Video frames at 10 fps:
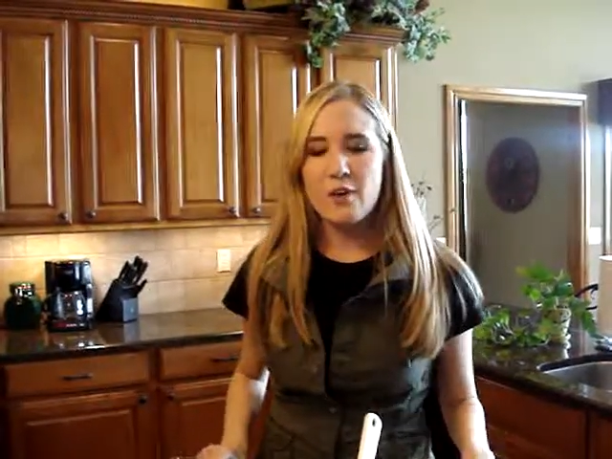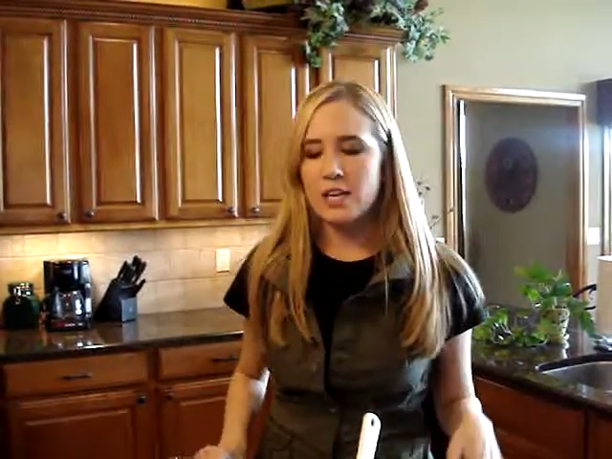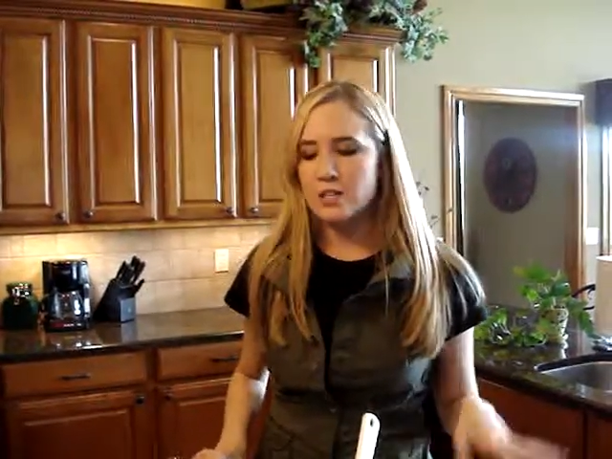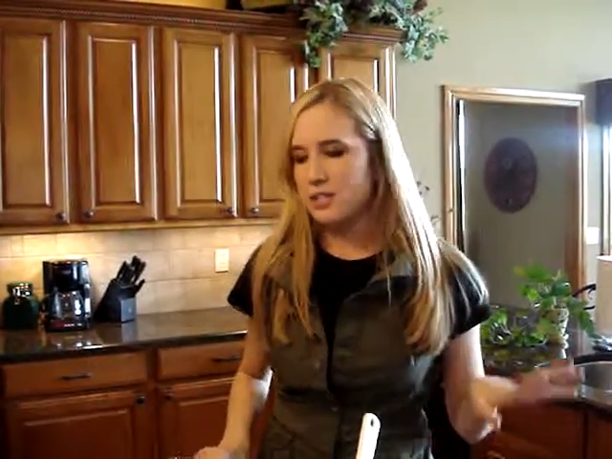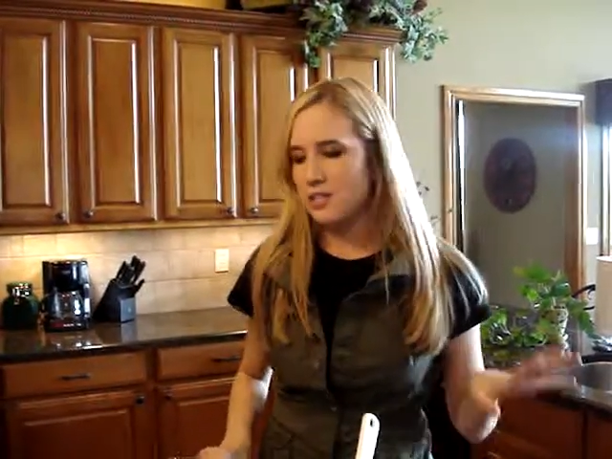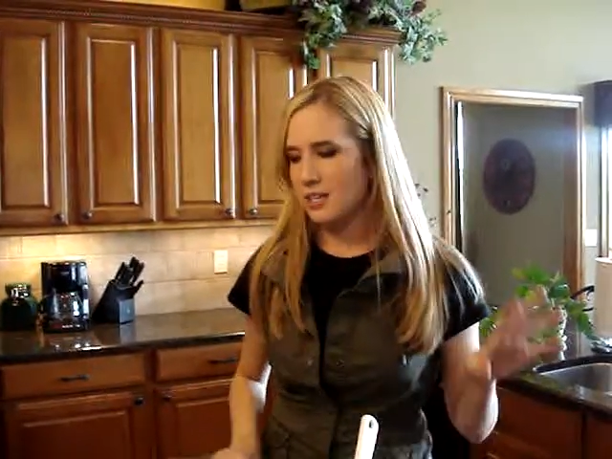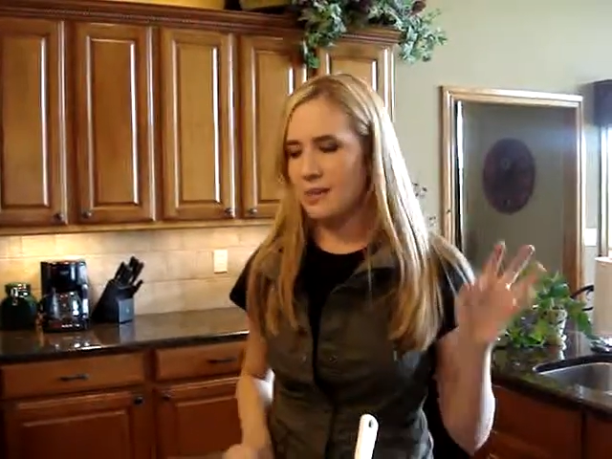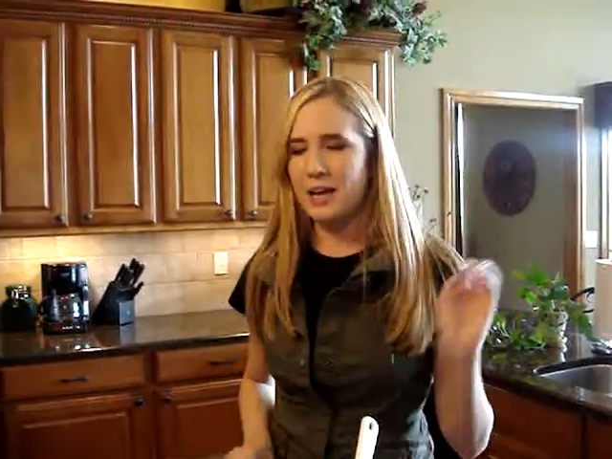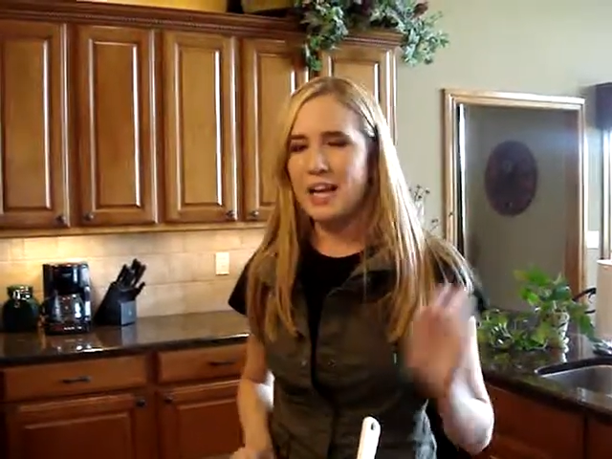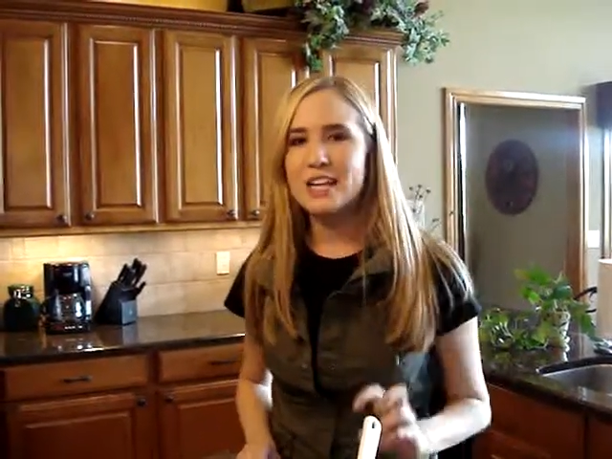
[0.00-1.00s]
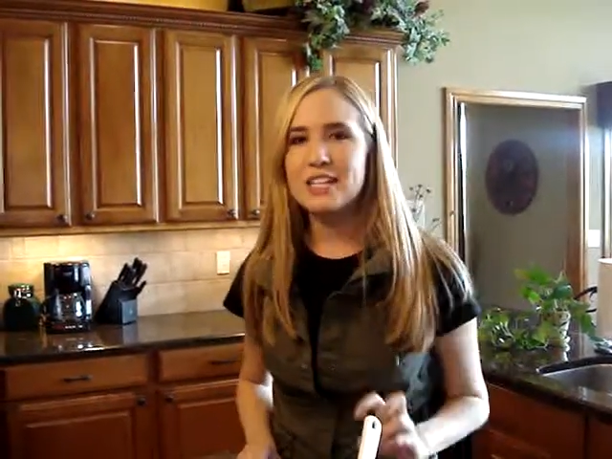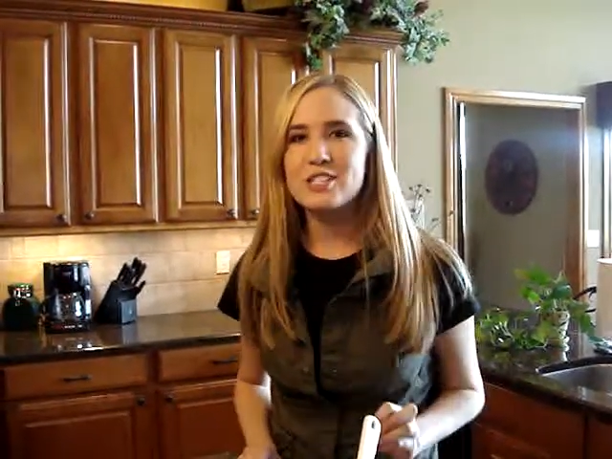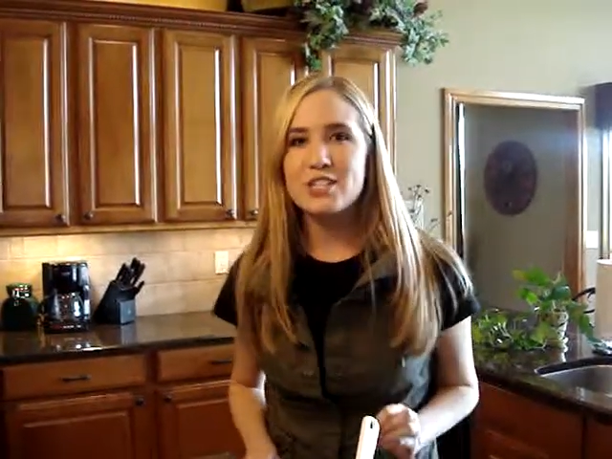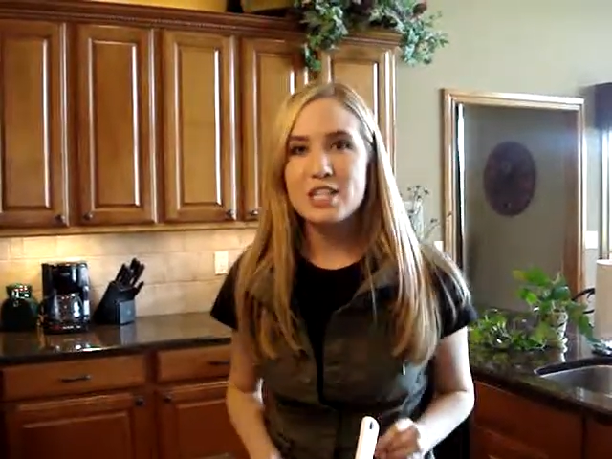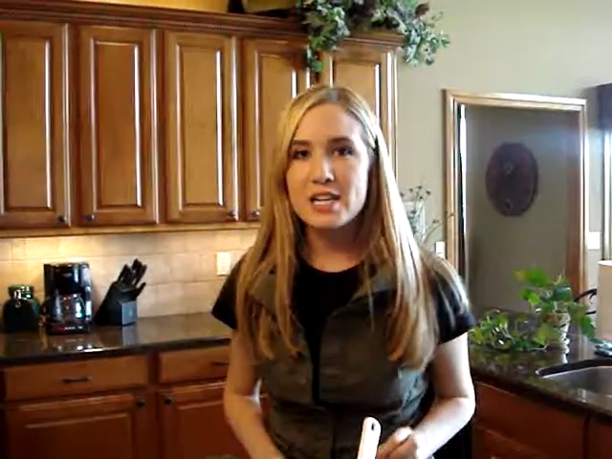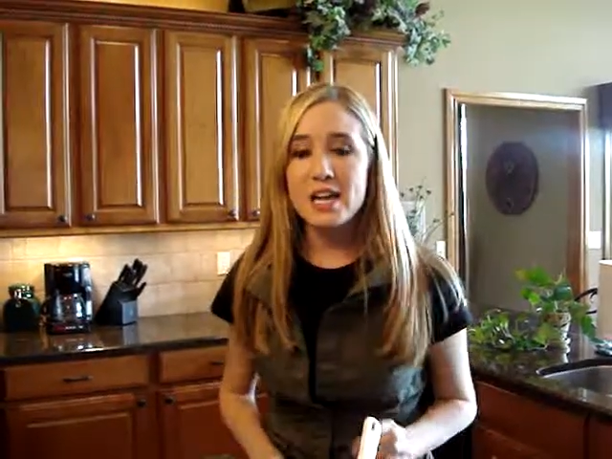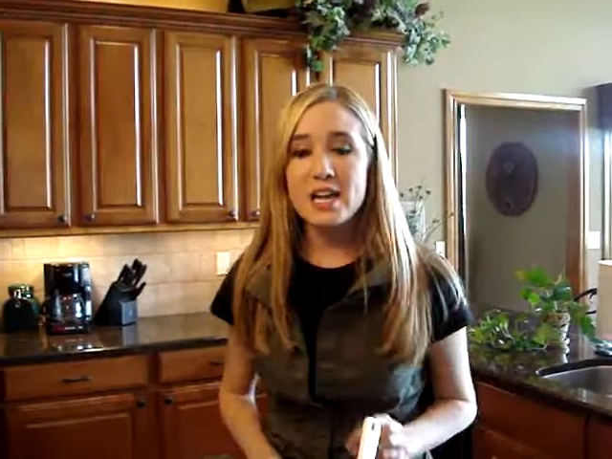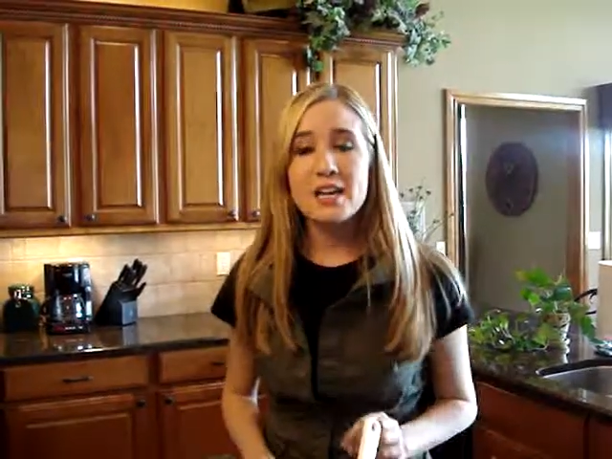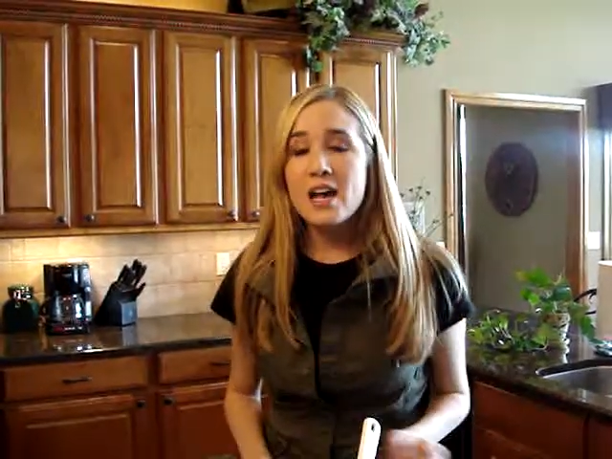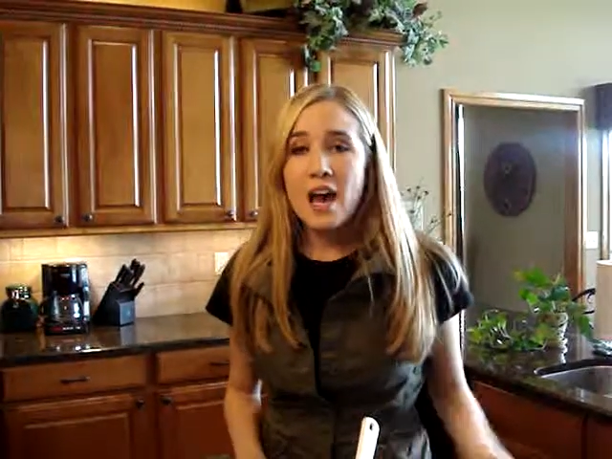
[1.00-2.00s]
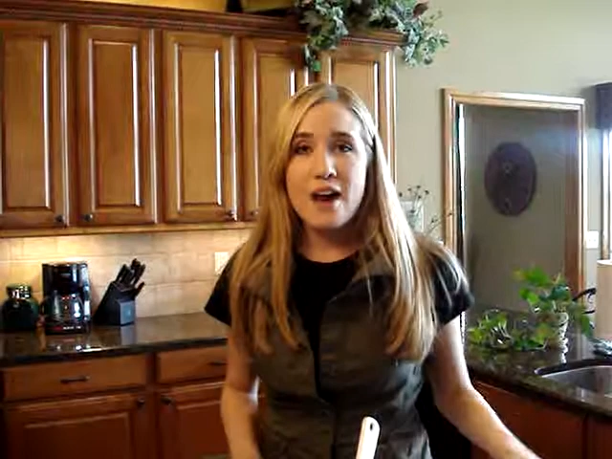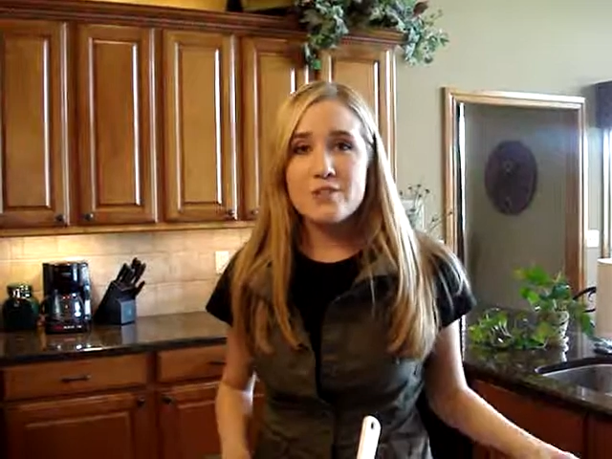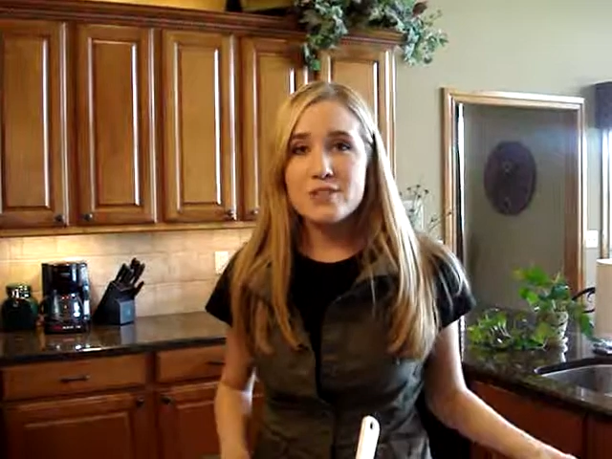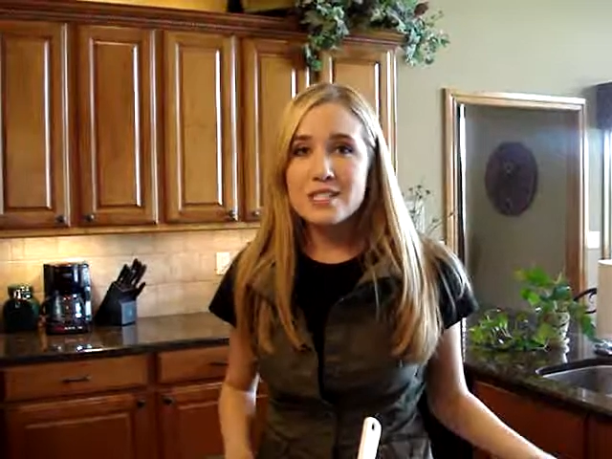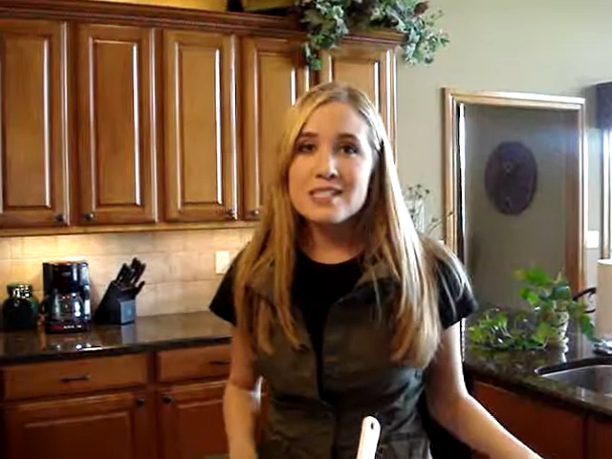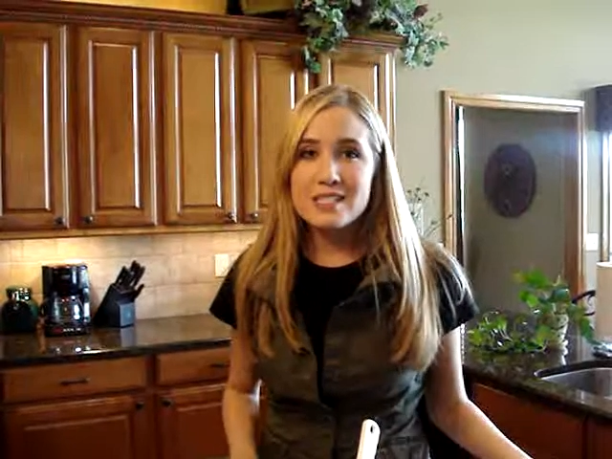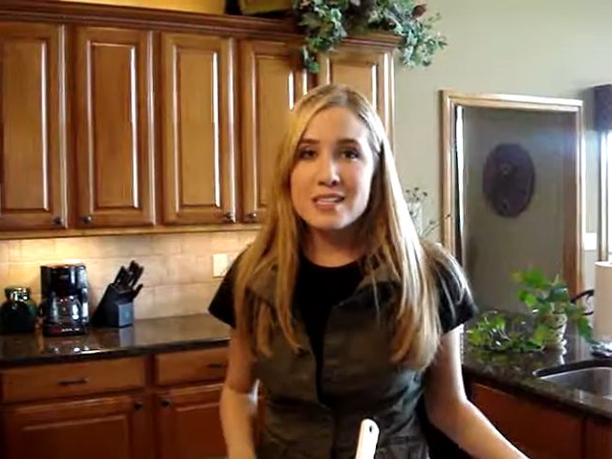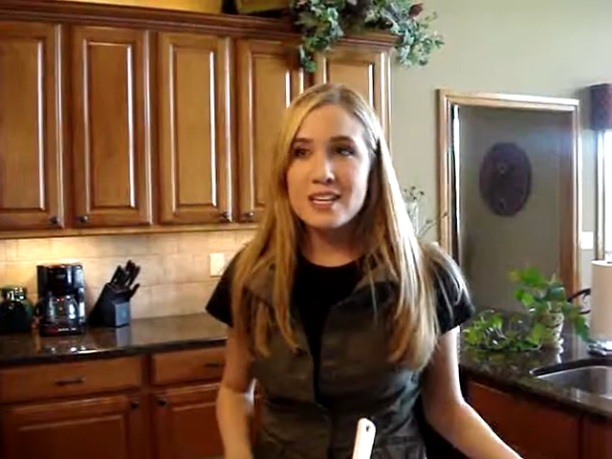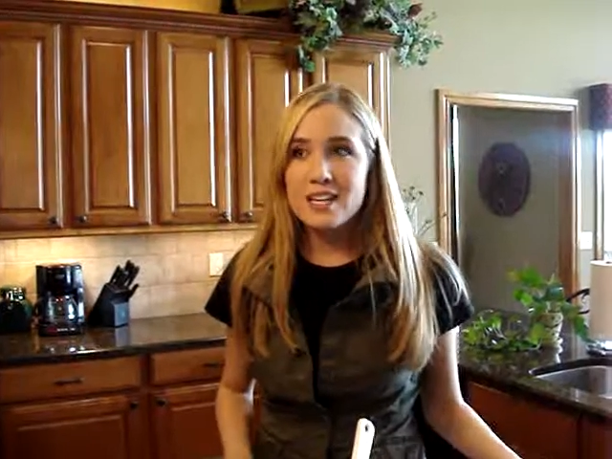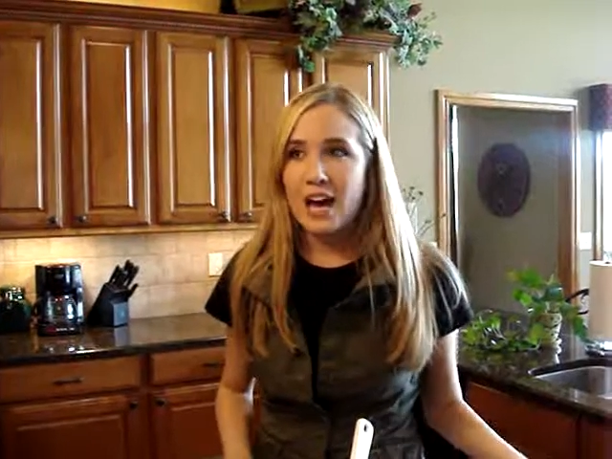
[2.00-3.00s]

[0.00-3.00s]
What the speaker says: I used to get my hands dirty, and ever since then,